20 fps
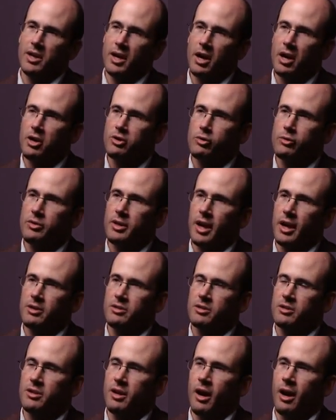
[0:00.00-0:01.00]

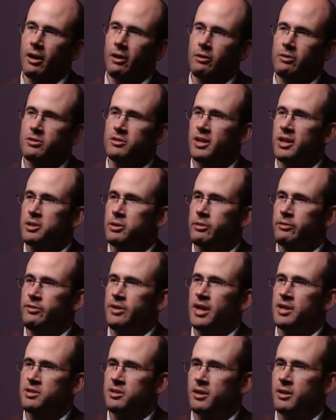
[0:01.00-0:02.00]
$100,000 that you've
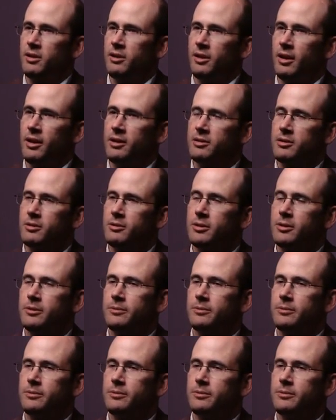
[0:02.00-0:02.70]
yet to collect.